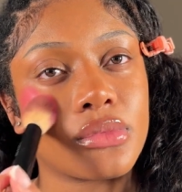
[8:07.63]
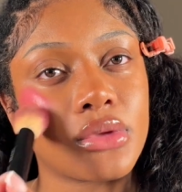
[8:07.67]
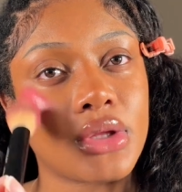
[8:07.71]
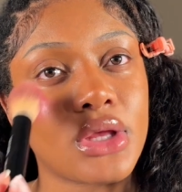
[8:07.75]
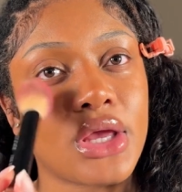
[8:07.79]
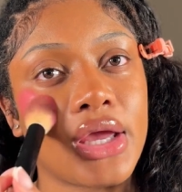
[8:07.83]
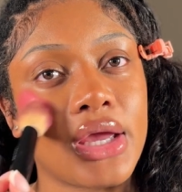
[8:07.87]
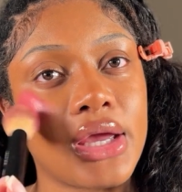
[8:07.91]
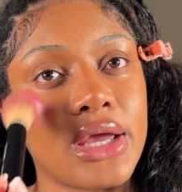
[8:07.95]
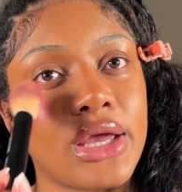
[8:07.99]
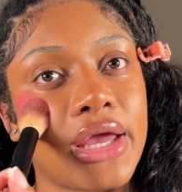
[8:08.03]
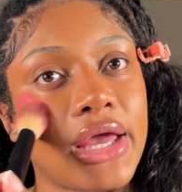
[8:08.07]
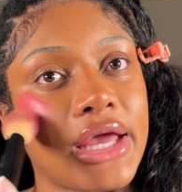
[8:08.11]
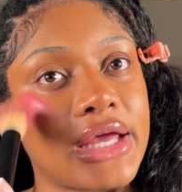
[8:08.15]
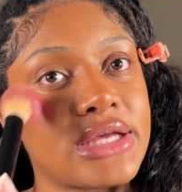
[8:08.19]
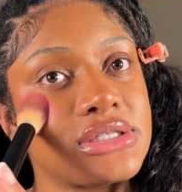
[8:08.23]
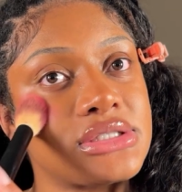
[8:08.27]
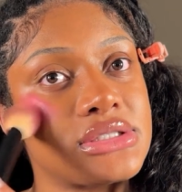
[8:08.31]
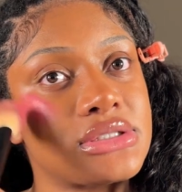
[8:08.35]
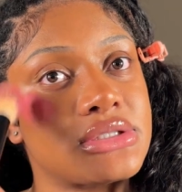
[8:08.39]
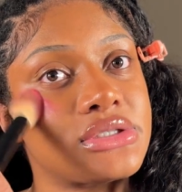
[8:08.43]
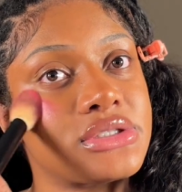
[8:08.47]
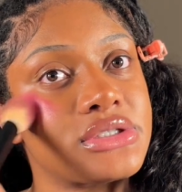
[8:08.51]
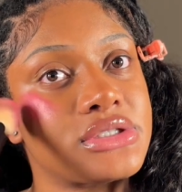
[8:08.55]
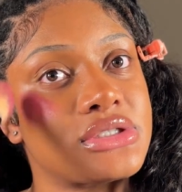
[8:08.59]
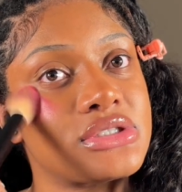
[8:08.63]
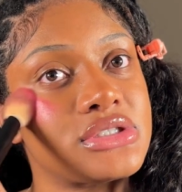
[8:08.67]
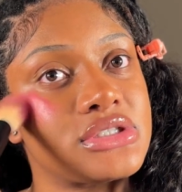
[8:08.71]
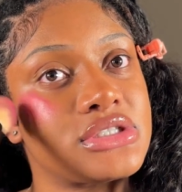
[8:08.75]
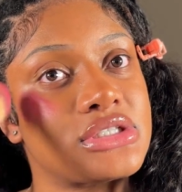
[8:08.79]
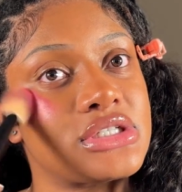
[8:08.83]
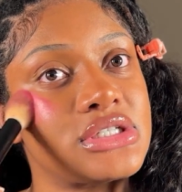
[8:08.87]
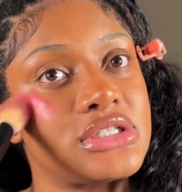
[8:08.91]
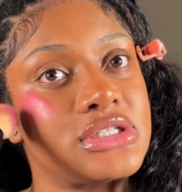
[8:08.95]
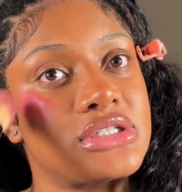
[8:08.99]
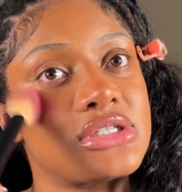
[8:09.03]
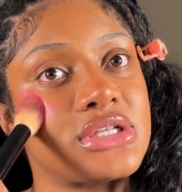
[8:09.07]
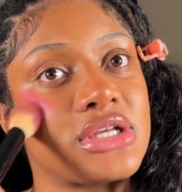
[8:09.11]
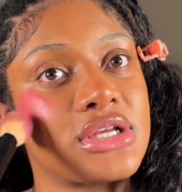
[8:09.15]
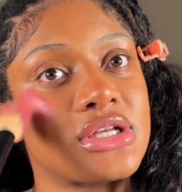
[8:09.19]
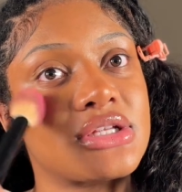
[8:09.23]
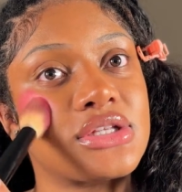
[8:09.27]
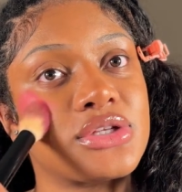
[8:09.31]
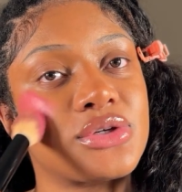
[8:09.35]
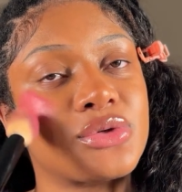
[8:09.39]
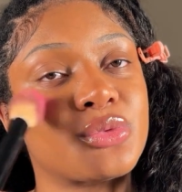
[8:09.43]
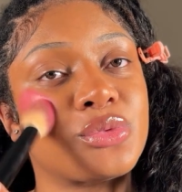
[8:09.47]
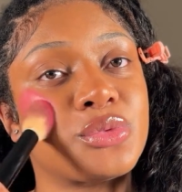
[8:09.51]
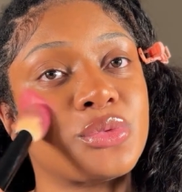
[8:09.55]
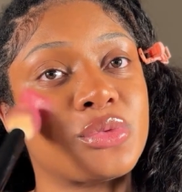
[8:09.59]
And Esther, she said
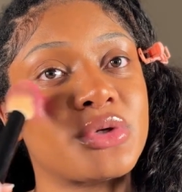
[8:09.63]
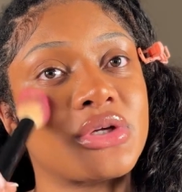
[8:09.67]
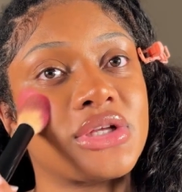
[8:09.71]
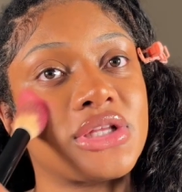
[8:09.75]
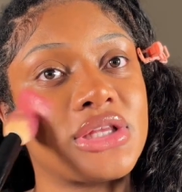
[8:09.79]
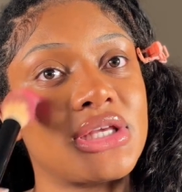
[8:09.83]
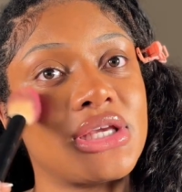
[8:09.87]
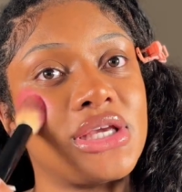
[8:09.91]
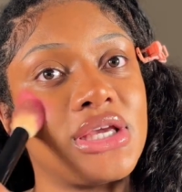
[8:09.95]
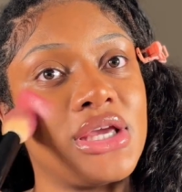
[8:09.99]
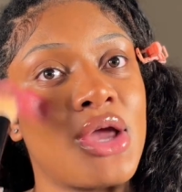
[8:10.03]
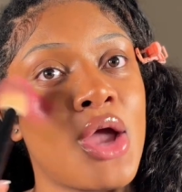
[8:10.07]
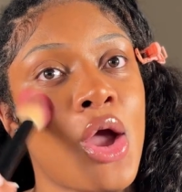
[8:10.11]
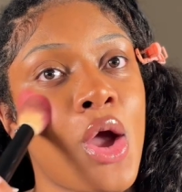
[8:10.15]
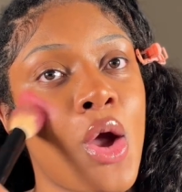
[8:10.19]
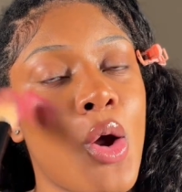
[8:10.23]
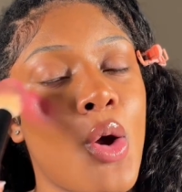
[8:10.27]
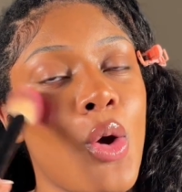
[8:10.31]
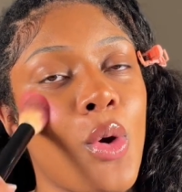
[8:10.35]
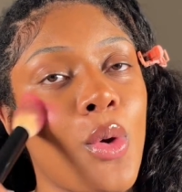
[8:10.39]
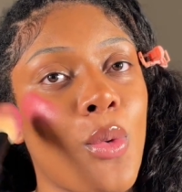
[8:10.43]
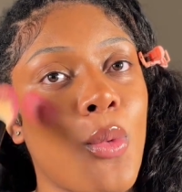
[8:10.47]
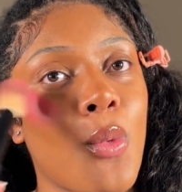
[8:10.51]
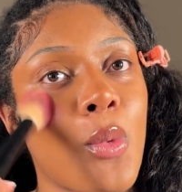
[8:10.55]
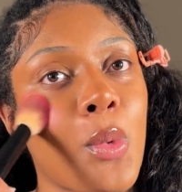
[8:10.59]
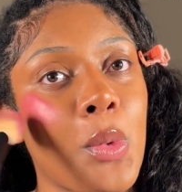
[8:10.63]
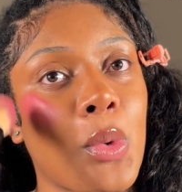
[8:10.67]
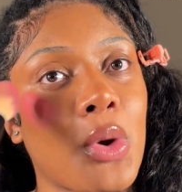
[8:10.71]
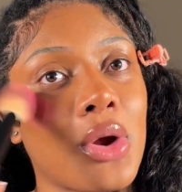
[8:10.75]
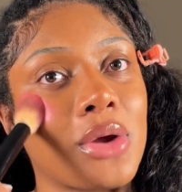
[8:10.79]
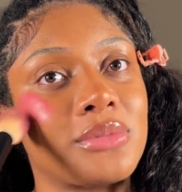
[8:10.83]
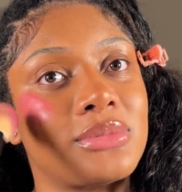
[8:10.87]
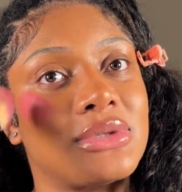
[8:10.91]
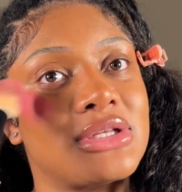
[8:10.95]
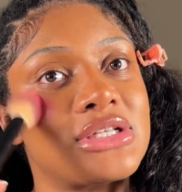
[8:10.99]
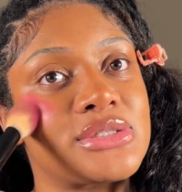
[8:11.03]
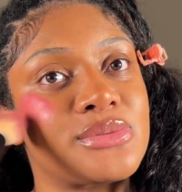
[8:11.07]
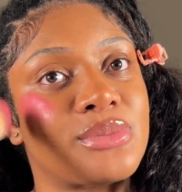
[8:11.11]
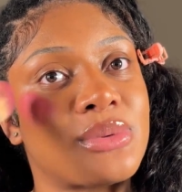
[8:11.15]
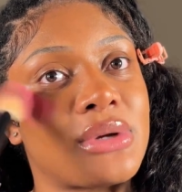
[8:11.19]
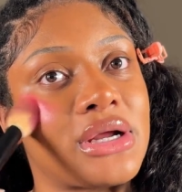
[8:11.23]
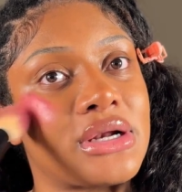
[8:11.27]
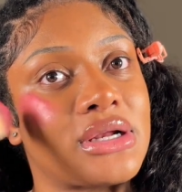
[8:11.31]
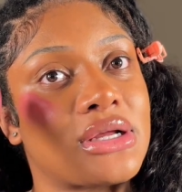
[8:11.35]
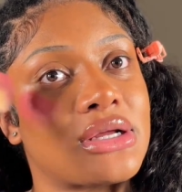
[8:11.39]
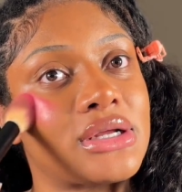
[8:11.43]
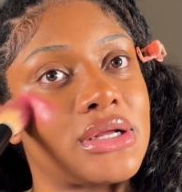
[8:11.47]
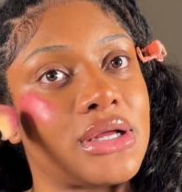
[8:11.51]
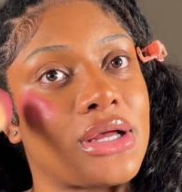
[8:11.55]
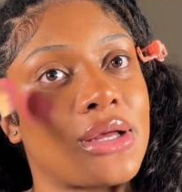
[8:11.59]
to really warm this
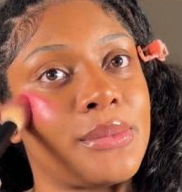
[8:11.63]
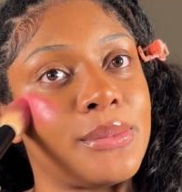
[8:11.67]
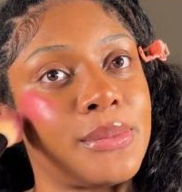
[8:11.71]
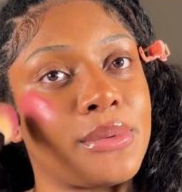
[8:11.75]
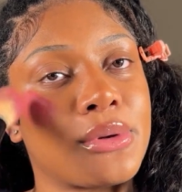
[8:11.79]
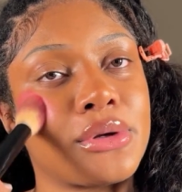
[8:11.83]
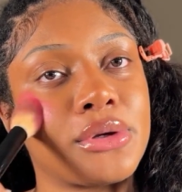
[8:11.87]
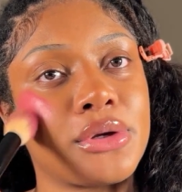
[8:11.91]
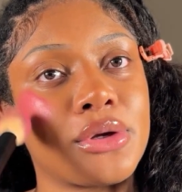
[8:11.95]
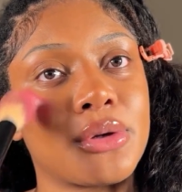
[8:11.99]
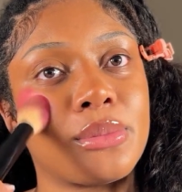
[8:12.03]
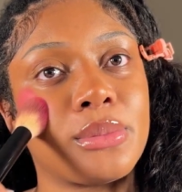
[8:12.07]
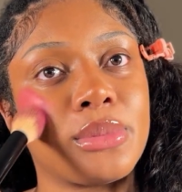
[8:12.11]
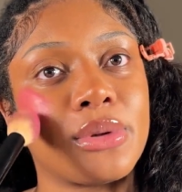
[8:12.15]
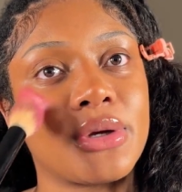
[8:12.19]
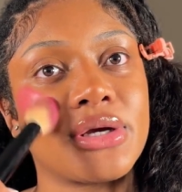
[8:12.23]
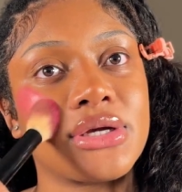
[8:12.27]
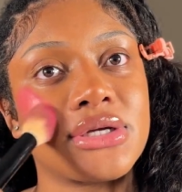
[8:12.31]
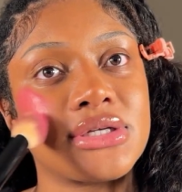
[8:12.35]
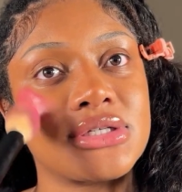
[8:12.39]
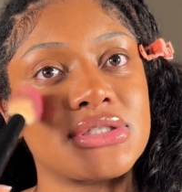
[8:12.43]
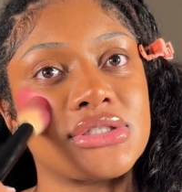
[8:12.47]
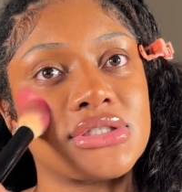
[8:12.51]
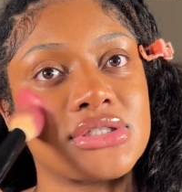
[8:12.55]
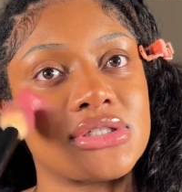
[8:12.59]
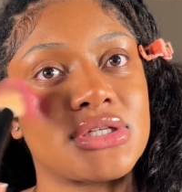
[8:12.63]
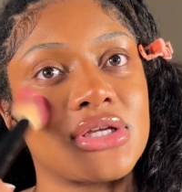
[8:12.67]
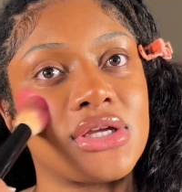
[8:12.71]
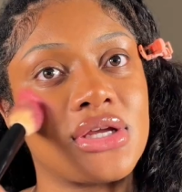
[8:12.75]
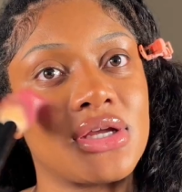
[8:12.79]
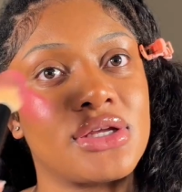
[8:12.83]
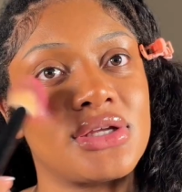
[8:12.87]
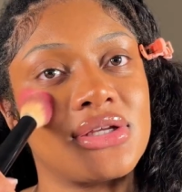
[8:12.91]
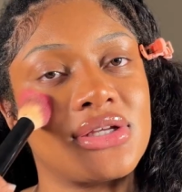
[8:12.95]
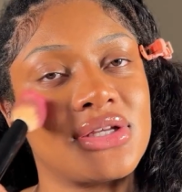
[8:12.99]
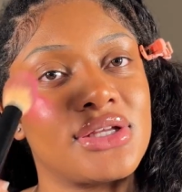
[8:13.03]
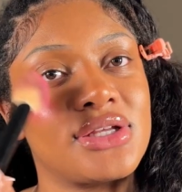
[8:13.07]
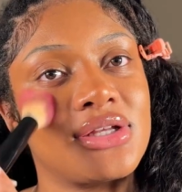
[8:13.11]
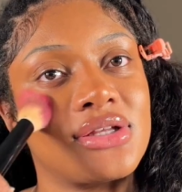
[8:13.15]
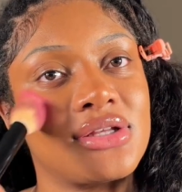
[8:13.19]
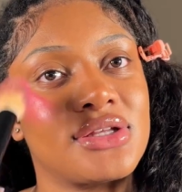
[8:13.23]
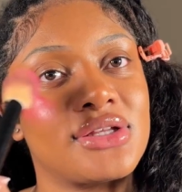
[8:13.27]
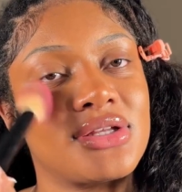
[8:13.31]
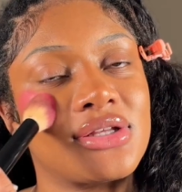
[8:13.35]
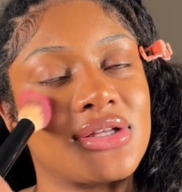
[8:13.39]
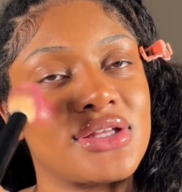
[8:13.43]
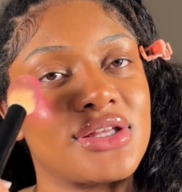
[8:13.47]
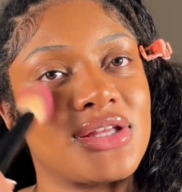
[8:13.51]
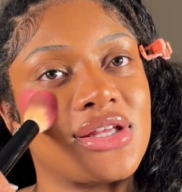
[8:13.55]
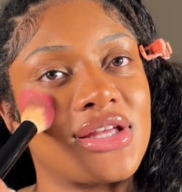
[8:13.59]
product up on your brush.
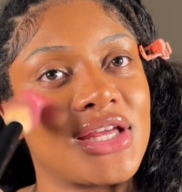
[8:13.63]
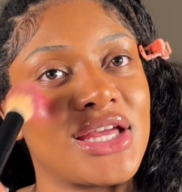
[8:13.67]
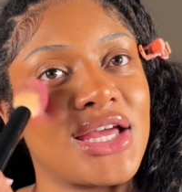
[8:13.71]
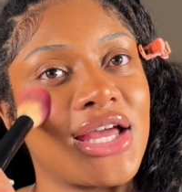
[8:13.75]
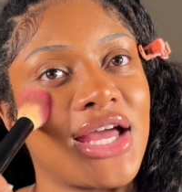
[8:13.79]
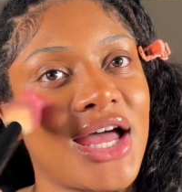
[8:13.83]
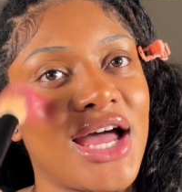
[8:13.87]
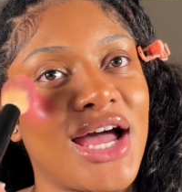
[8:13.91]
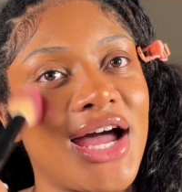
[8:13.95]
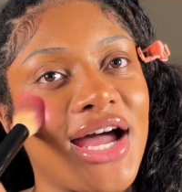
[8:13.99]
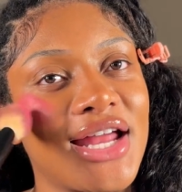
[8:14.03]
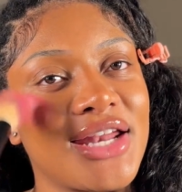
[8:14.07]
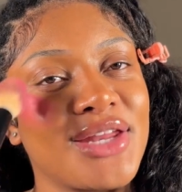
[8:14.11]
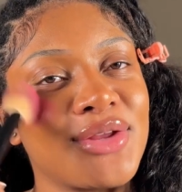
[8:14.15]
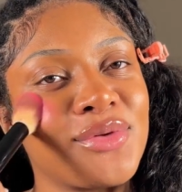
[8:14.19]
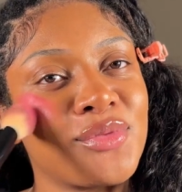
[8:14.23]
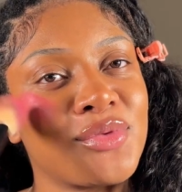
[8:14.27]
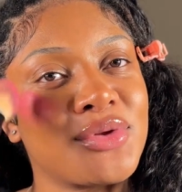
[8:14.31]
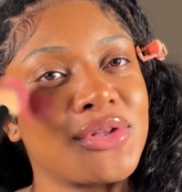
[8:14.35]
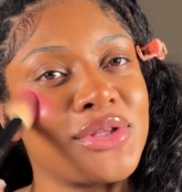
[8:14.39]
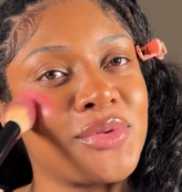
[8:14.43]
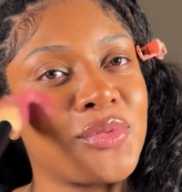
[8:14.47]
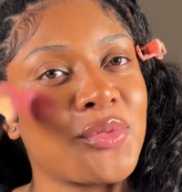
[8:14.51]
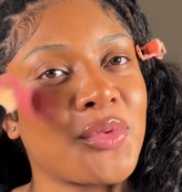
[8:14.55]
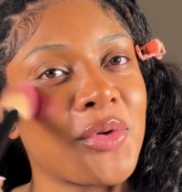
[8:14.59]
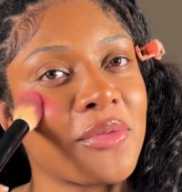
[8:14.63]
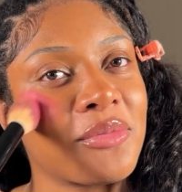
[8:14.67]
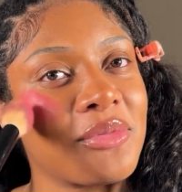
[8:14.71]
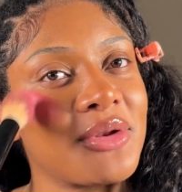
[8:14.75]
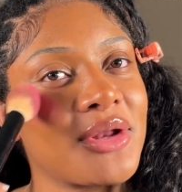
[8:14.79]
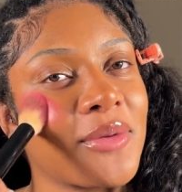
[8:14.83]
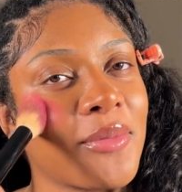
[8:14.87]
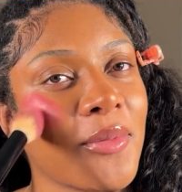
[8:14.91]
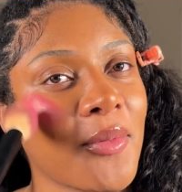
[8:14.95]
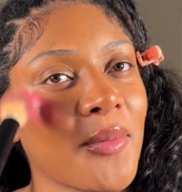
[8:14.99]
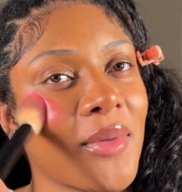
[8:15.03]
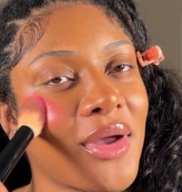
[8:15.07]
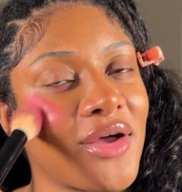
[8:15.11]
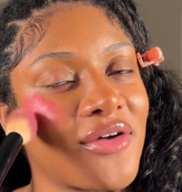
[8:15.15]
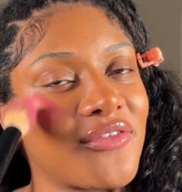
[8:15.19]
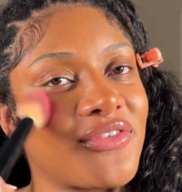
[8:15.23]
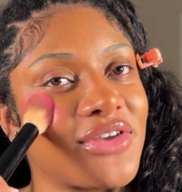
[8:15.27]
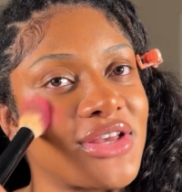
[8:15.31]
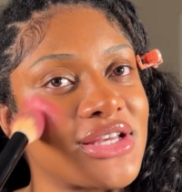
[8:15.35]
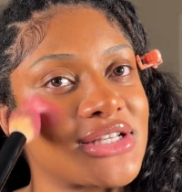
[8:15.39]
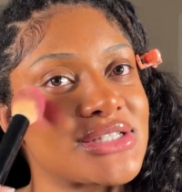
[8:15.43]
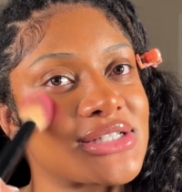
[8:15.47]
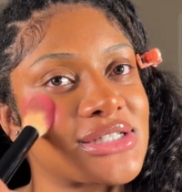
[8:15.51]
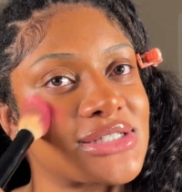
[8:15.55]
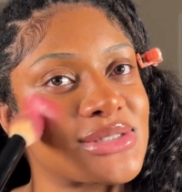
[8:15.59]
I didn't really warm it up on my
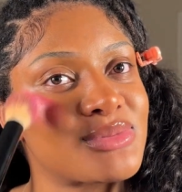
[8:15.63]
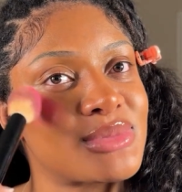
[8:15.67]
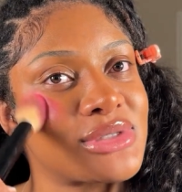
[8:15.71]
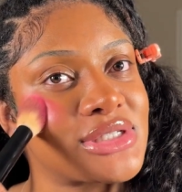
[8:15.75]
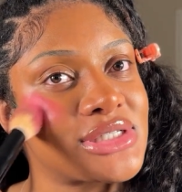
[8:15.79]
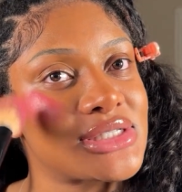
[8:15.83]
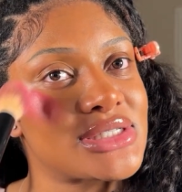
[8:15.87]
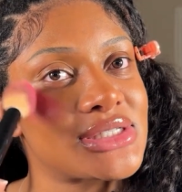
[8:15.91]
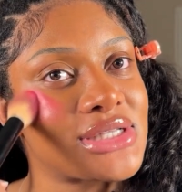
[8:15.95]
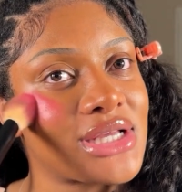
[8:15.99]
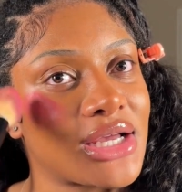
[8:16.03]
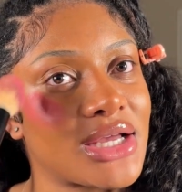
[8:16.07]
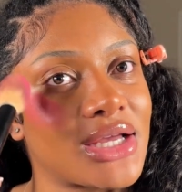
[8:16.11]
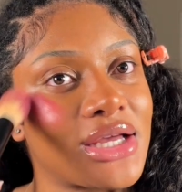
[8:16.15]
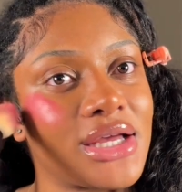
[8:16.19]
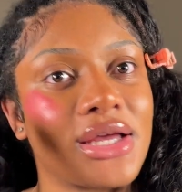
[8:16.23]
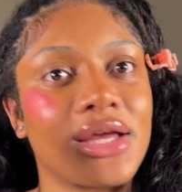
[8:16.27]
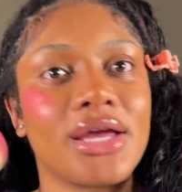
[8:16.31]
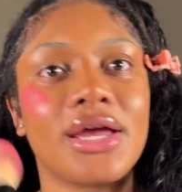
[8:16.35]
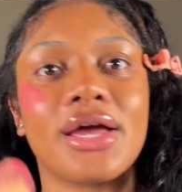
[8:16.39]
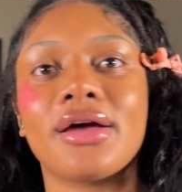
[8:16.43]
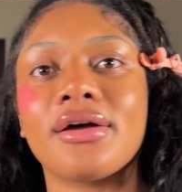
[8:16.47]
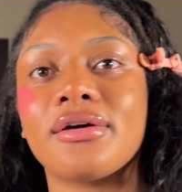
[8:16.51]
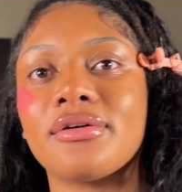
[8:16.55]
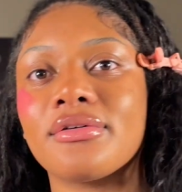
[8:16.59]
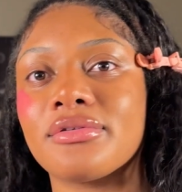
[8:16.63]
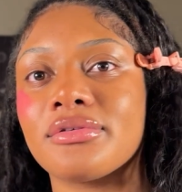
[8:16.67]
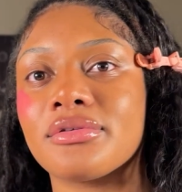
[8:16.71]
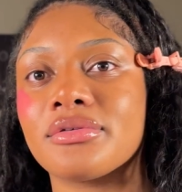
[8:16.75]
face as much as I could have.